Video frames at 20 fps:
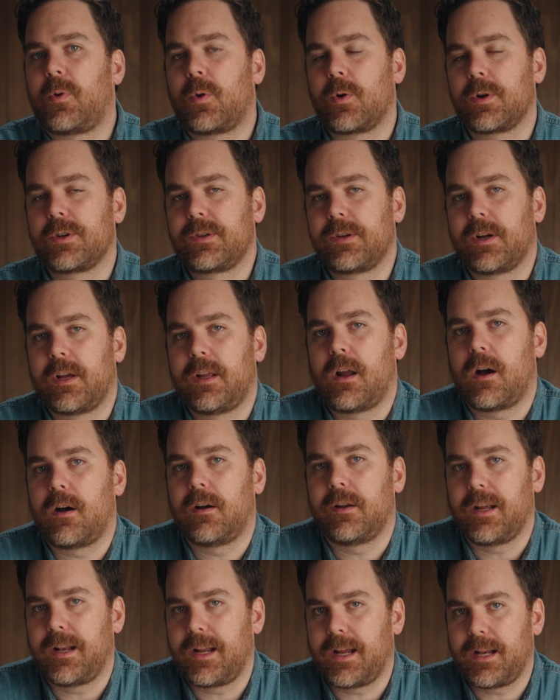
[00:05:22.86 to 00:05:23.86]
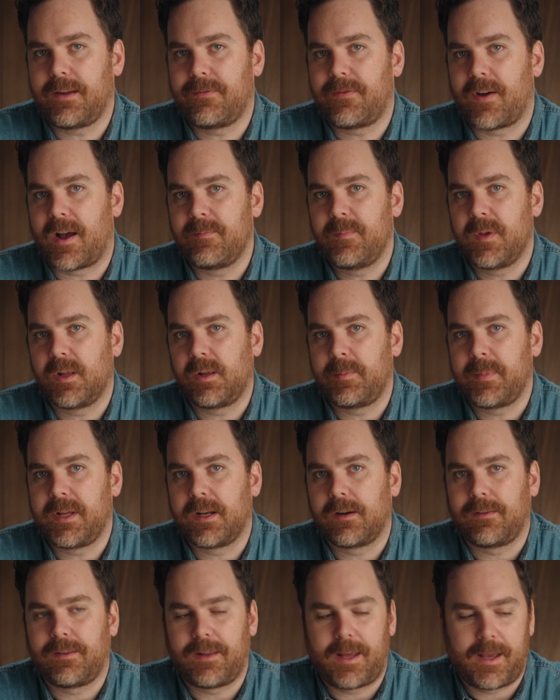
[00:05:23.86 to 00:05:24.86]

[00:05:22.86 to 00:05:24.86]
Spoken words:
portrait on an 85mm